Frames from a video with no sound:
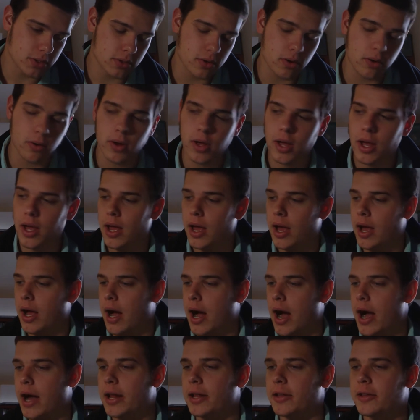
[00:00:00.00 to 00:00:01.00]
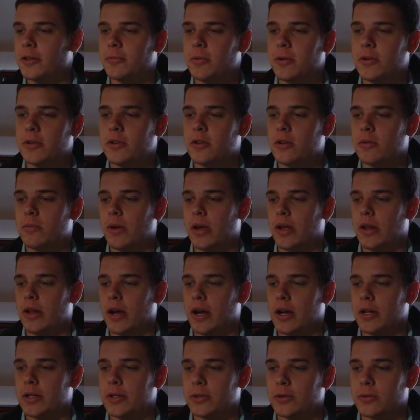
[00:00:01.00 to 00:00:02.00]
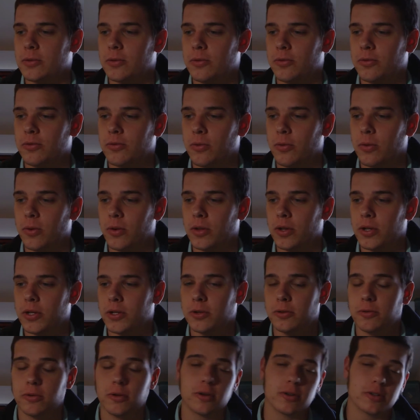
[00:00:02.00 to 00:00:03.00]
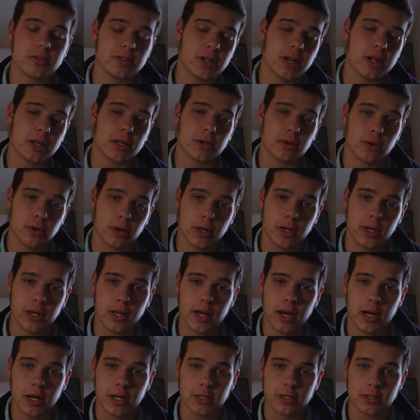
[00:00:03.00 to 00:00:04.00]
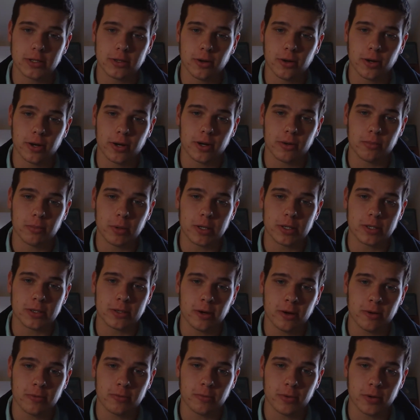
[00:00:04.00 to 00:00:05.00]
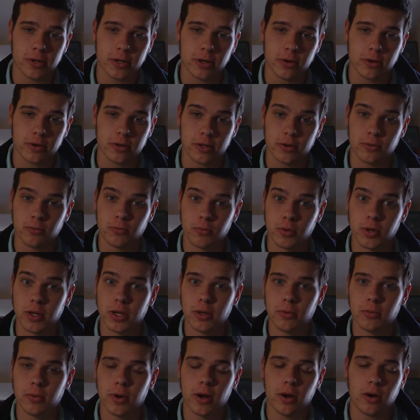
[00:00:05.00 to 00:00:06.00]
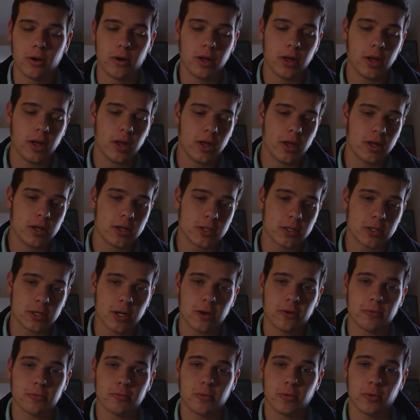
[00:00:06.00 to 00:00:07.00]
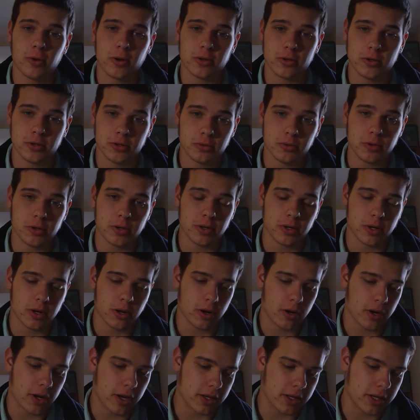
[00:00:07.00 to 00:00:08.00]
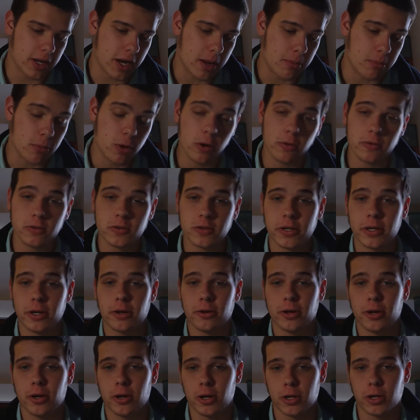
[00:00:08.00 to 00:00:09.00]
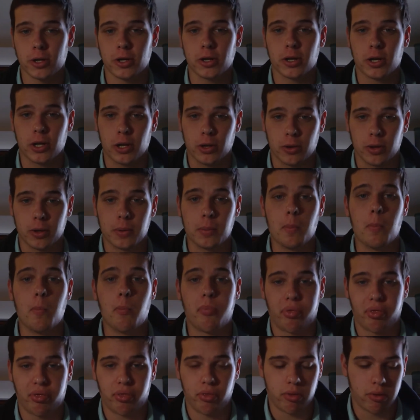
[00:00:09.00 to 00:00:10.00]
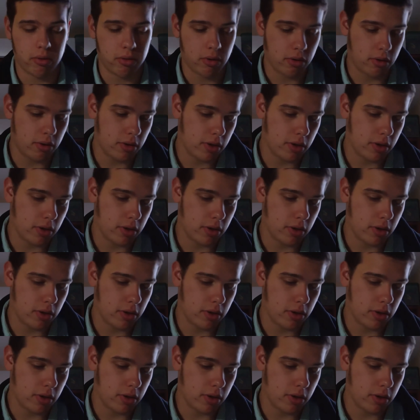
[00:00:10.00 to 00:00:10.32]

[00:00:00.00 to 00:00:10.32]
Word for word: So I did speech and debate in high school for the 2 years that I could. I started my sophomore year and did really well sophomore and junior year, and then I moved senior year and couldn't do it.